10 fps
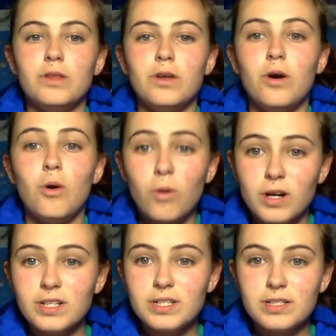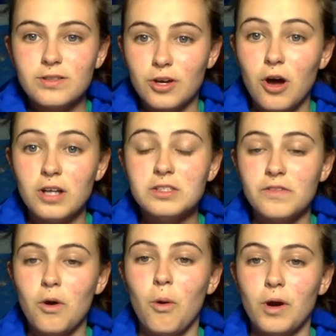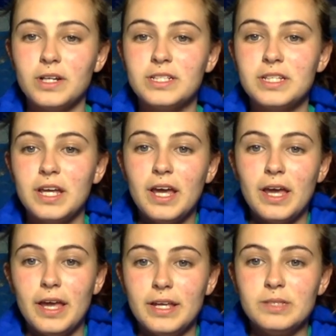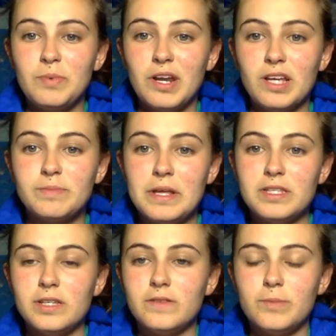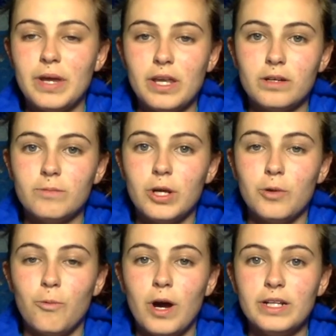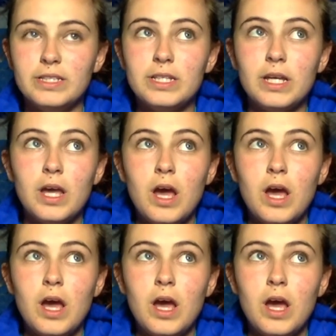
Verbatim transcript: The horse, the cost of a horse is pretty expensive depending on what you want.